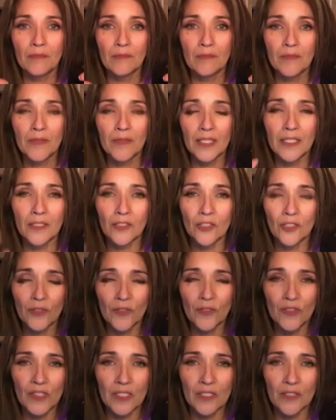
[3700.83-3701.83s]
then it
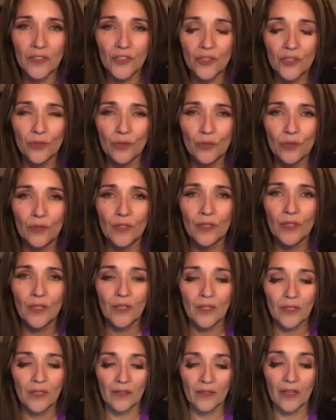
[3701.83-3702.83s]
turns into
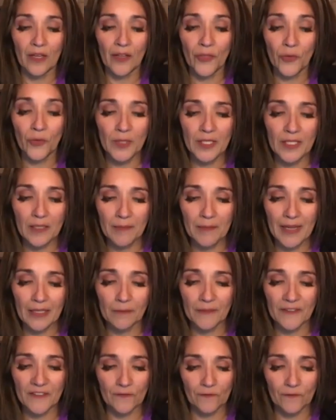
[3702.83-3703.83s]
a 3D manifest,